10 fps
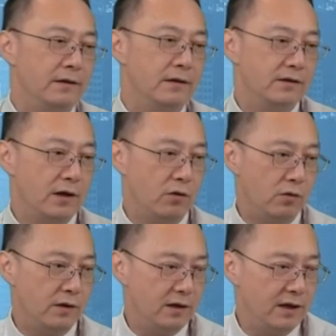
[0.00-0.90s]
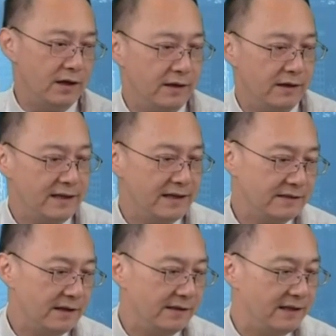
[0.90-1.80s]
So,
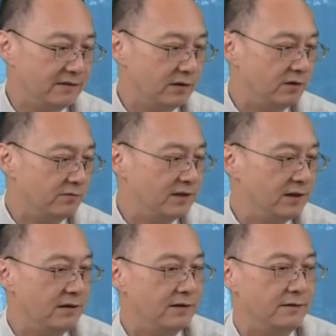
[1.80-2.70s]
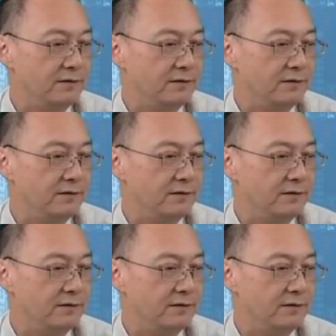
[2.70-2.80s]
next, let's look over here.